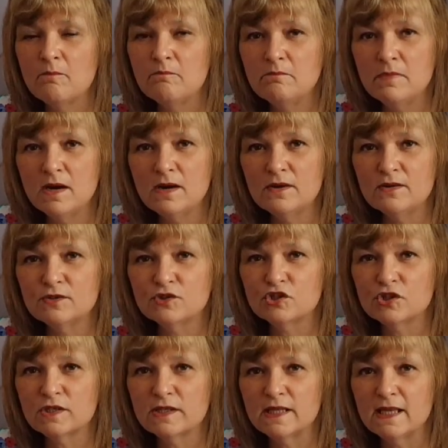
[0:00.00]

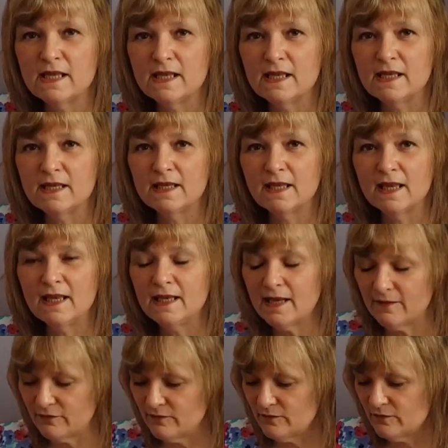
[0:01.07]
March the
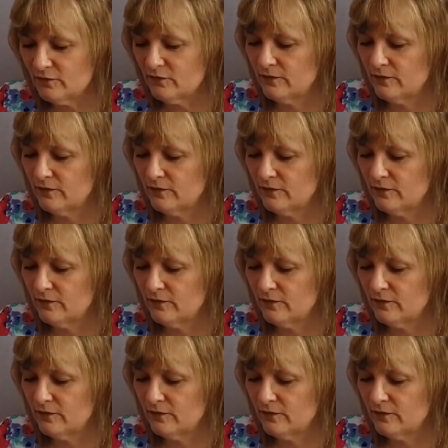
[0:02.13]
11th.